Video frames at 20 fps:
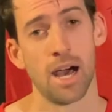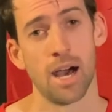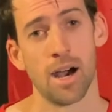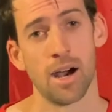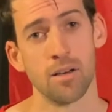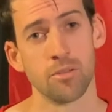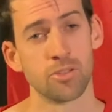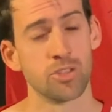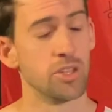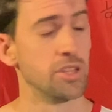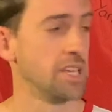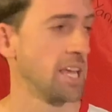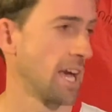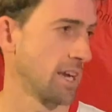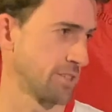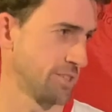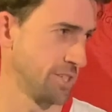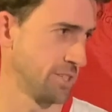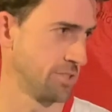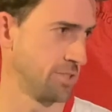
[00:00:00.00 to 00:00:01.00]
So the
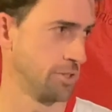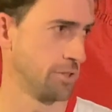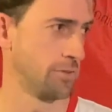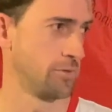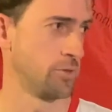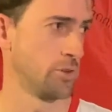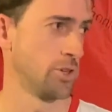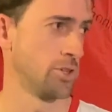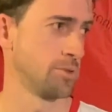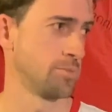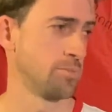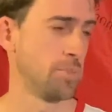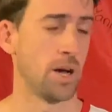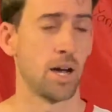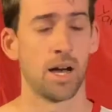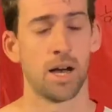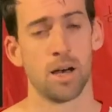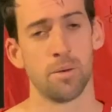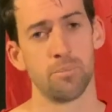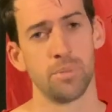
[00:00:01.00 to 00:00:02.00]
accents in the first
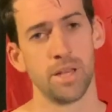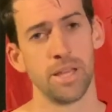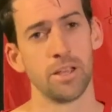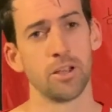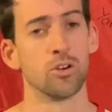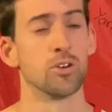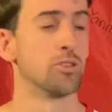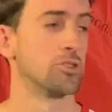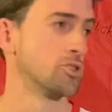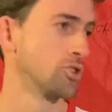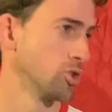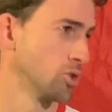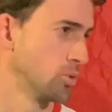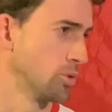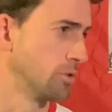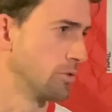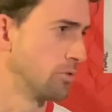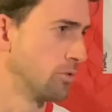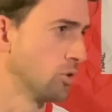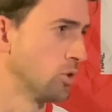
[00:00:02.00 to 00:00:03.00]
bar being on 2
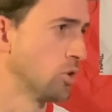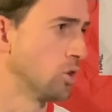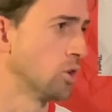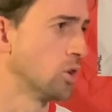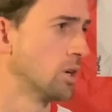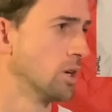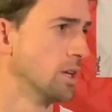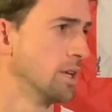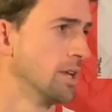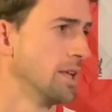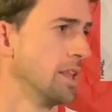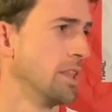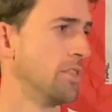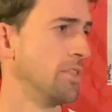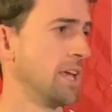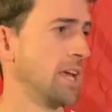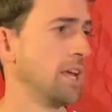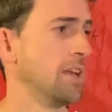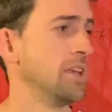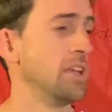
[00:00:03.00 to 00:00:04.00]
and 4,
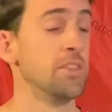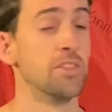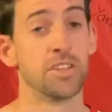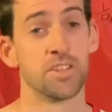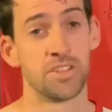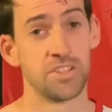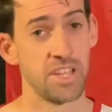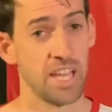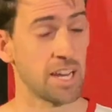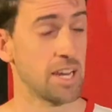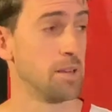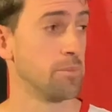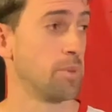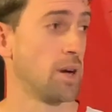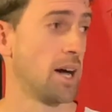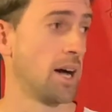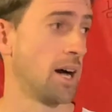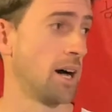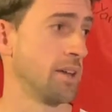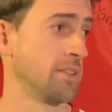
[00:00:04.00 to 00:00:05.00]
then in the second
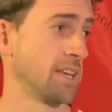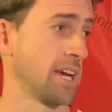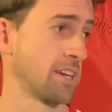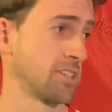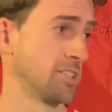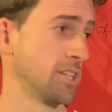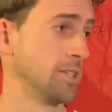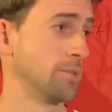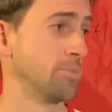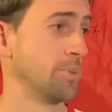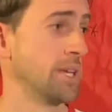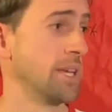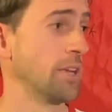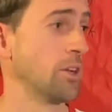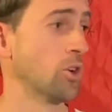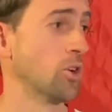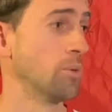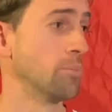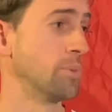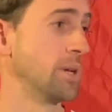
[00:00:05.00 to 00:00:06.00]
bar the accents
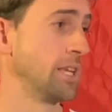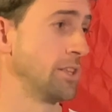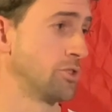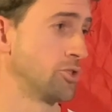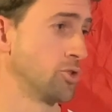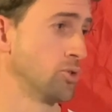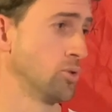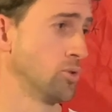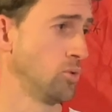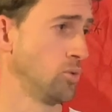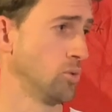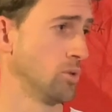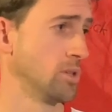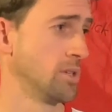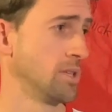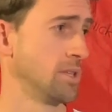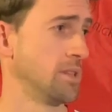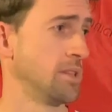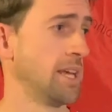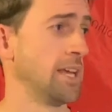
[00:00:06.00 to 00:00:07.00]
being on beat 2,
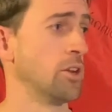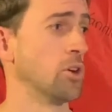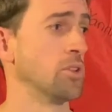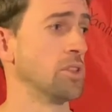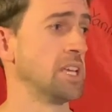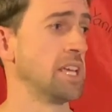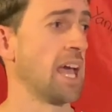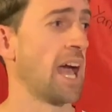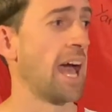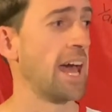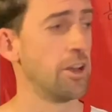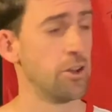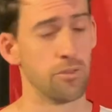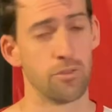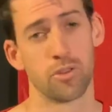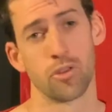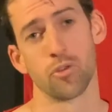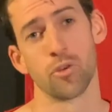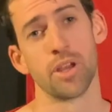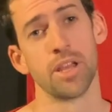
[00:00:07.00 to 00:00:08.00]
then on the and of
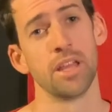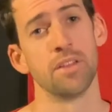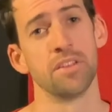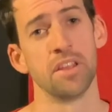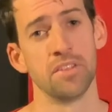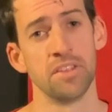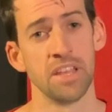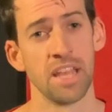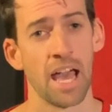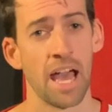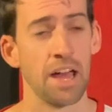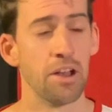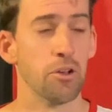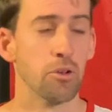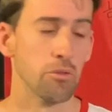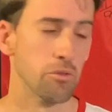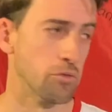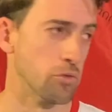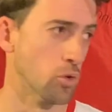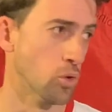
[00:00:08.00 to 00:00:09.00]
3, and then the
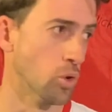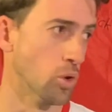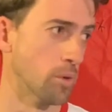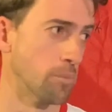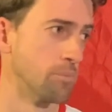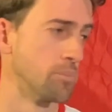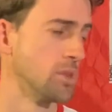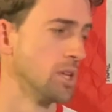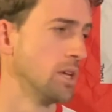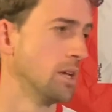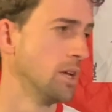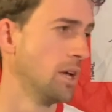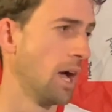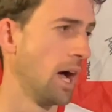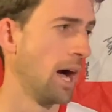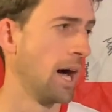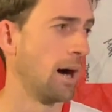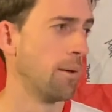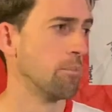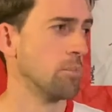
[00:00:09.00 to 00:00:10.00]
and of 4.
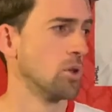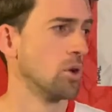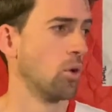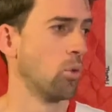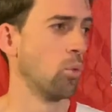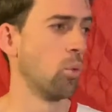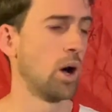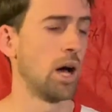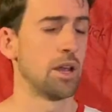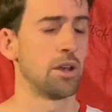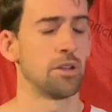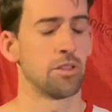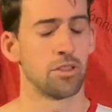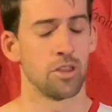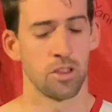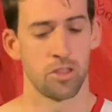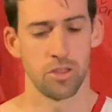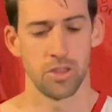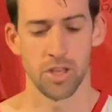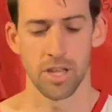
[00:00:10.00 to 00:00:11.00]

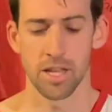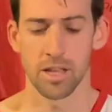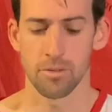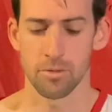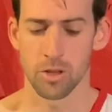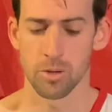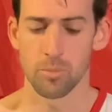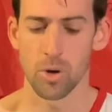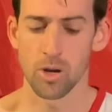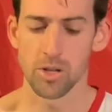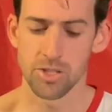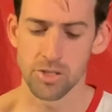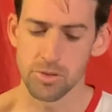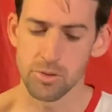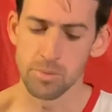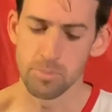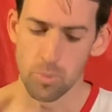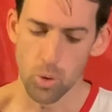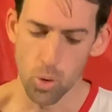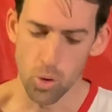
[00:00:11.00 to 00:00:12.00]
The
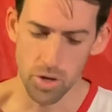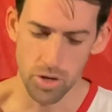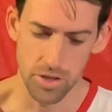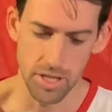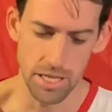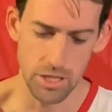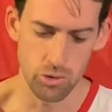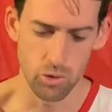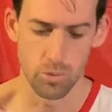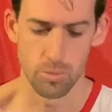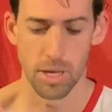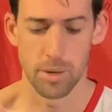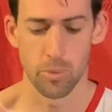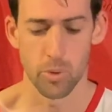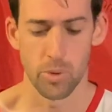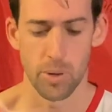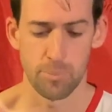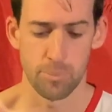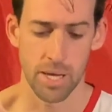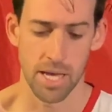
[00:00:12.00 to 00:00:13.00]
most important thing to
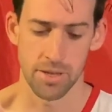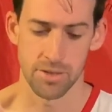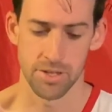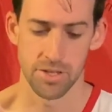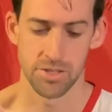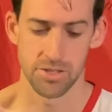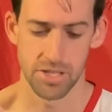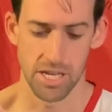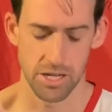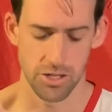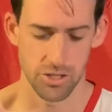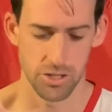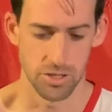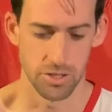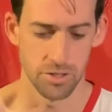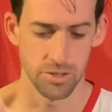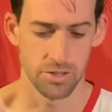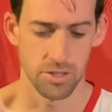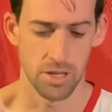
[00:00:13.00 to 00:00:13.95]
remember about this section